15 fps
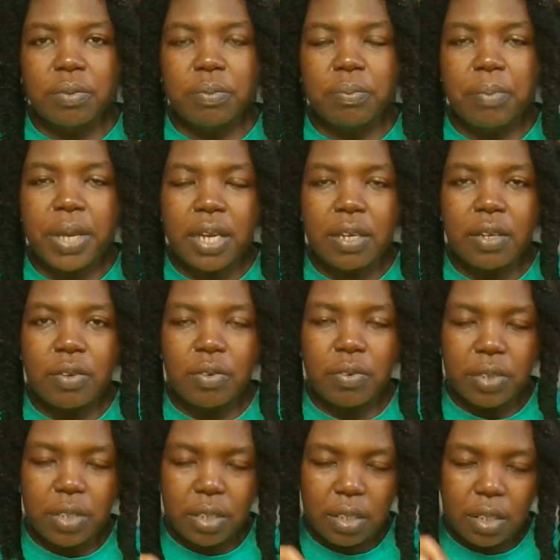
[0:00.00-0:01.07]
make,
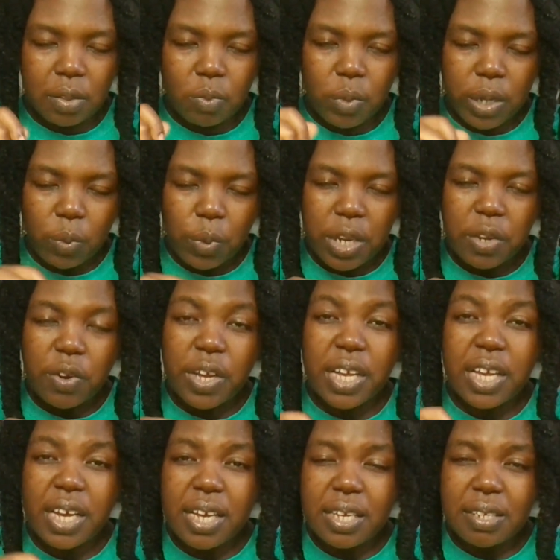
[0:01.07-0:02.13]
when your
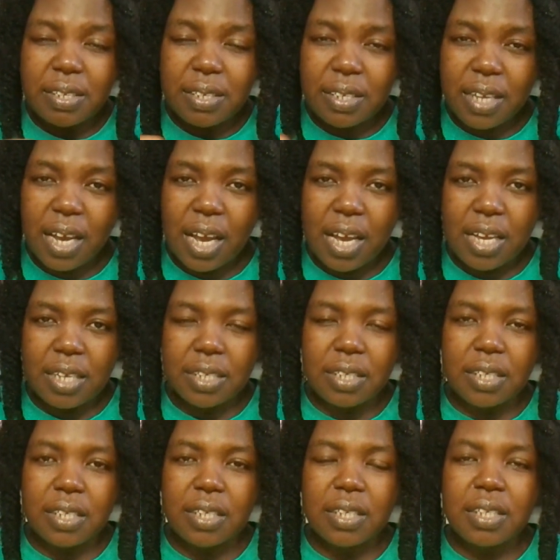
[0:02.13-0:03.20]
hair is
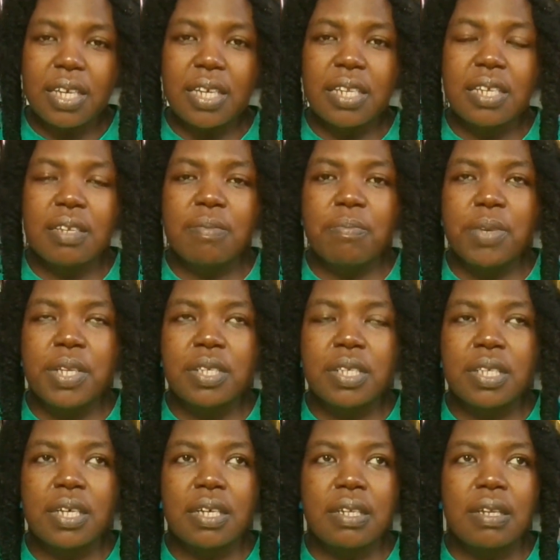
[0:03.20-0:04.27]
tight, then it means
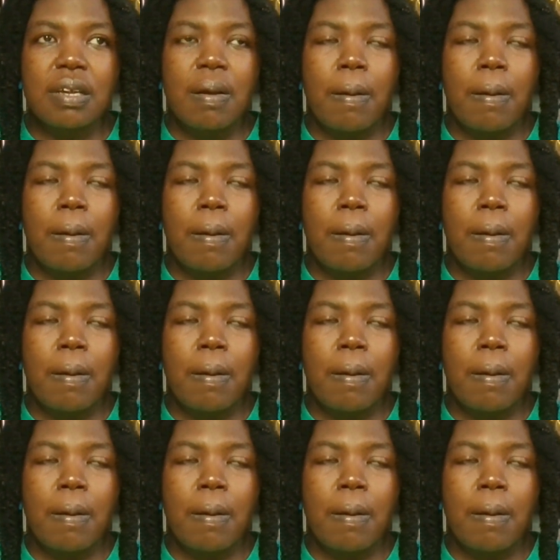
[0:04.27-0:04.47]
that